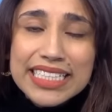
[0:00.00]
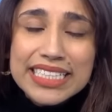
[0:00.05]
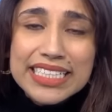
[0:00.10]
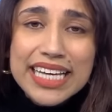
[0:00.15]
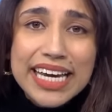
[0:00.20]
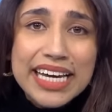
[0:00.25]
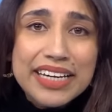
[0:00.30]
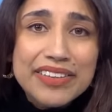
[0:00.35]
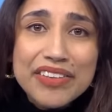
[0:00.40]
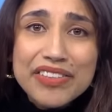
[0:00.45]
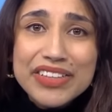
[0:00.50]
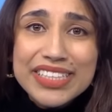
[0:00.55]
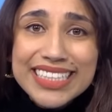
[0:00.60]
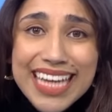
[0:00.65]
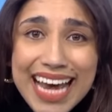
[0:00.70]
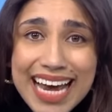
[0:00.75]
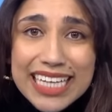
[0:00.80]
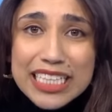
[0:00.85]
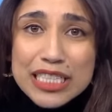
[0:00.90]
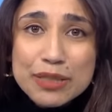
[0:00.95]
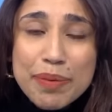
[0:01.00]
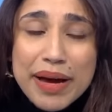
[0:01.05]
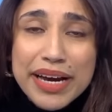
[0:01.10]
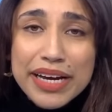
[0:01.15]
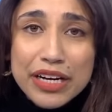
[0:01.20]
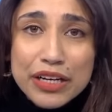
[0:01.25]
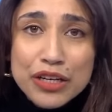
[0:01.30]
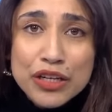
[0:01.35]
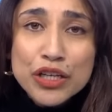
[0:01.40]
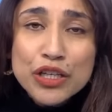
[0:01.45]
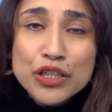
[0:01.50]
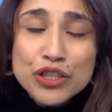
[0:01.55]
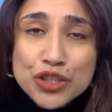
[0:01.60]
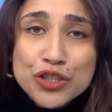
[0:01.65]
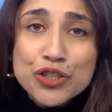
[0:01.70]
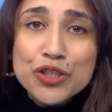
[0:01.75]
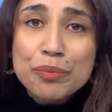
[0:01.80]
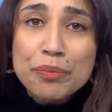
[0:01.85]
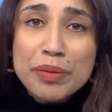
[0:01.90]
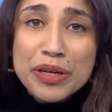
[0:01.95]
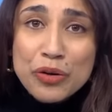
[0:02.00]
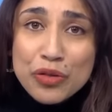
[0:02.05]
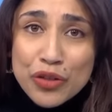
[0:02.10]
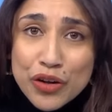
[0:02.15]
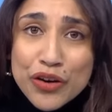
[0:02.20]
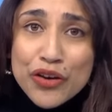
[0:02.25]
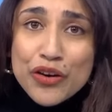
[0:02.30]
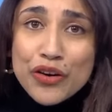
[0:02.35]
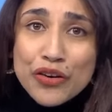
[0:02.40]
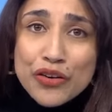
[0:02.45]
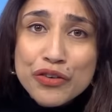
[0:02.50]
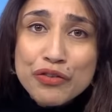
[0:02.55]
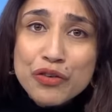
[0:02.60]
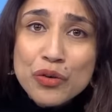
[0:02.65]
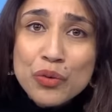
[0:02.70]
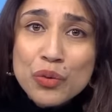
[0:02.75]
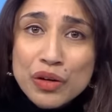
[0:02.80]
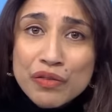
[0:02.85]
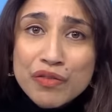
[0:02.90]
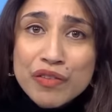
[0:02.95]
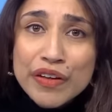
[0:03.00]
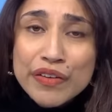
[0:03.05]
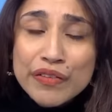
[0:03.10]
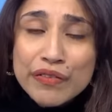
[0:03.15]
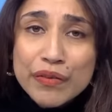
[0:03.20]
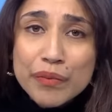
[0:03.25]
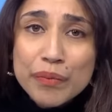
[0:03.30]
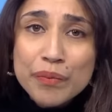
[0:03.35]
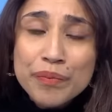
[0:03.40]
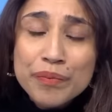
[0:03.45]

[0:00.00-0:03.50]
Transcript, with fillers: saying that the taxpayer shouldn't be on the hook for all of this.